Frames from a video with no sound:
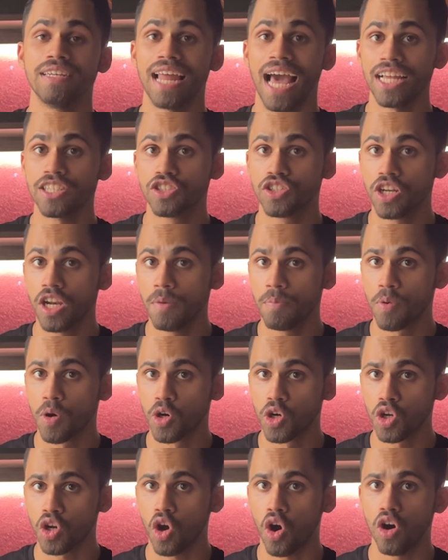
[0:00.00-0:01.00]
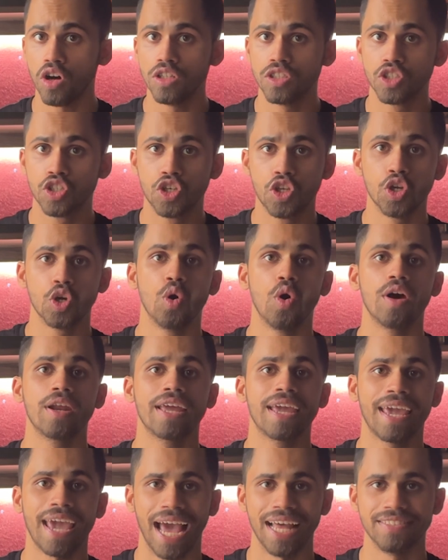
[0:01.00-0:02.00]
natural protocols
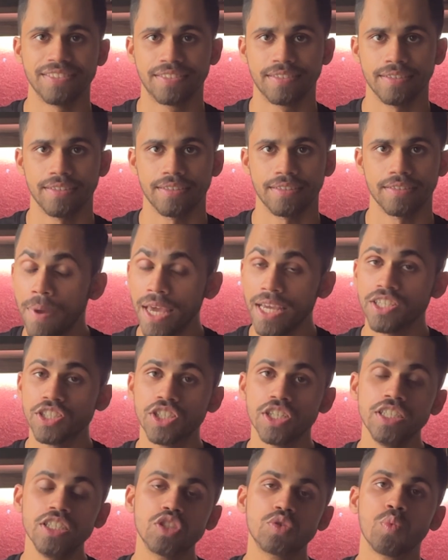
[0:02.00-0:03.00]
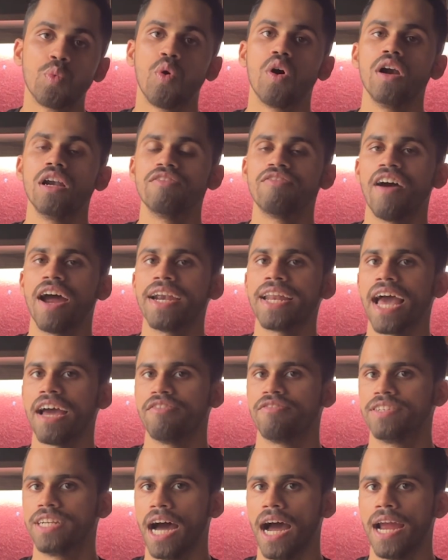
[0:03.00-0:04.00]
cure cancer. Patients worldwide
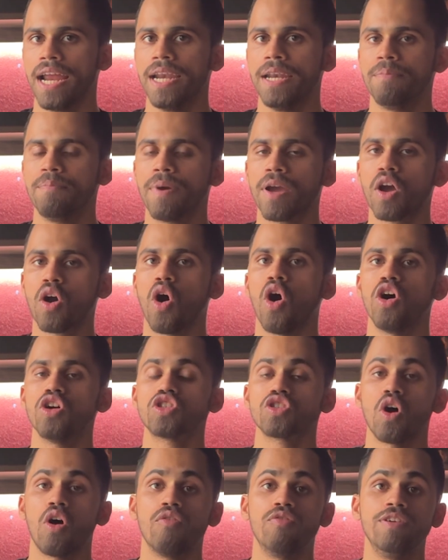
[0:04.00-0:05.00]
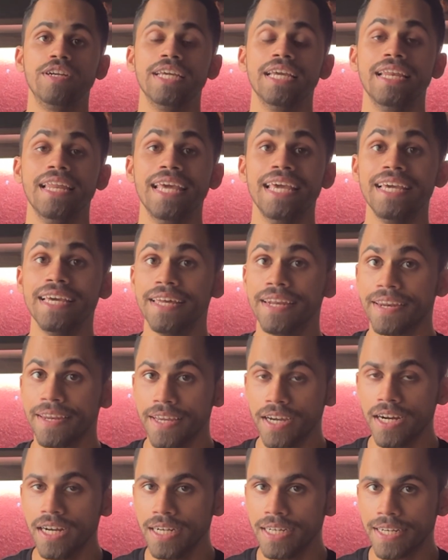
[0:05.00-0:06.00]
have died because of delaying
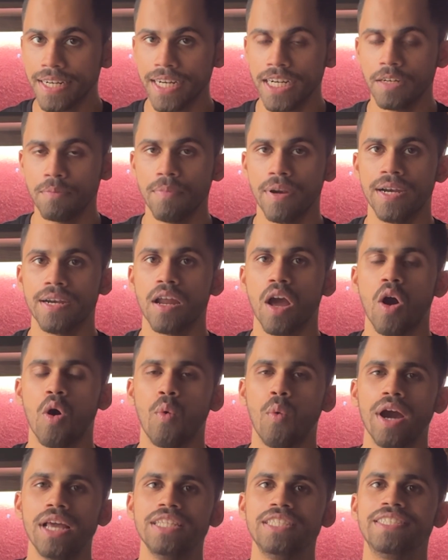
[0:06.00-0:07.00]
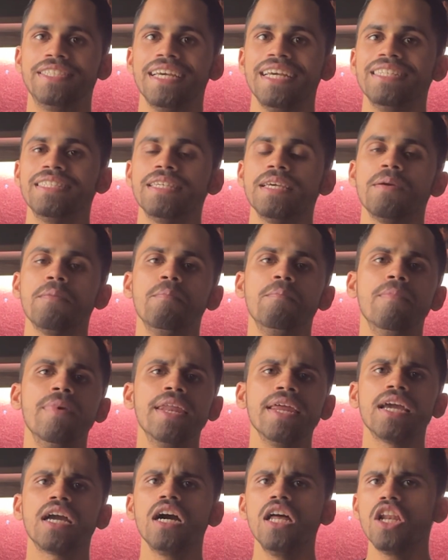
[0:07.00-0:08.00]
real treatment while chasing
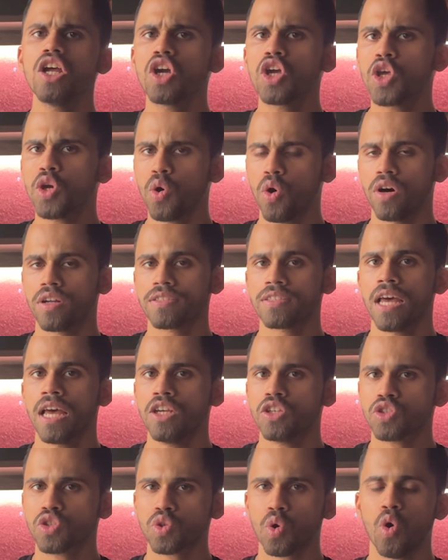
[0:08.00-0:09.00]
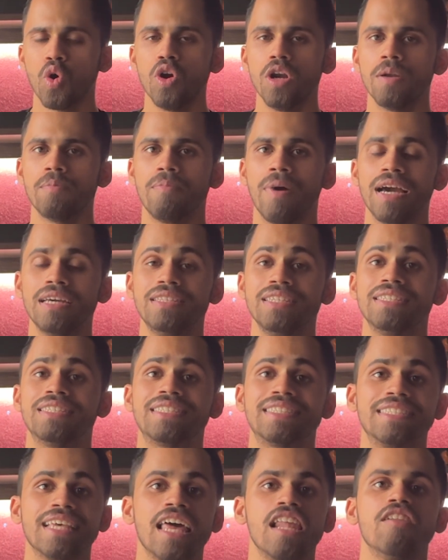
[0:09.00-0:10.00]
miracle cures sold by the
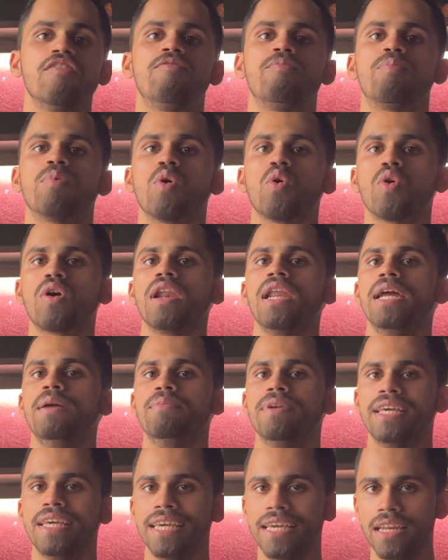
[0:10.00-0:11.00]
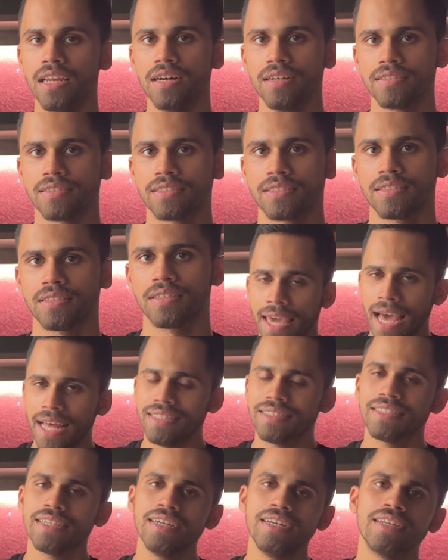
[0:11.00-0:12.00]
self-proclaimed healers.
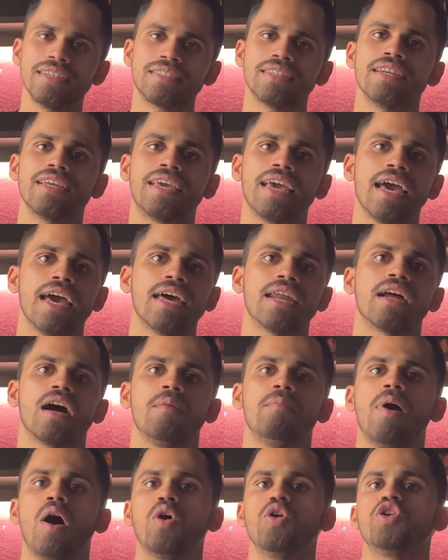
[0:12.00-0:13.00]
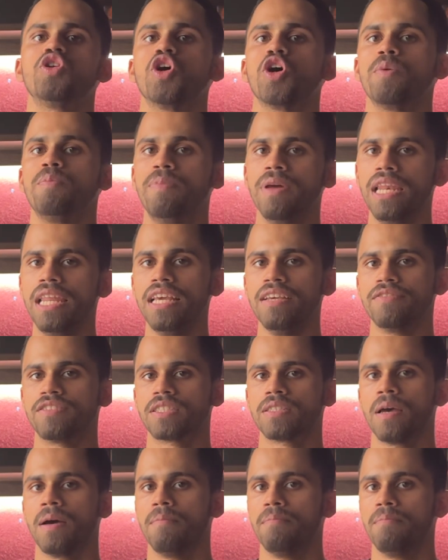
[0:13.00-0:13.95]
Cancer doesn't care about your beliefs,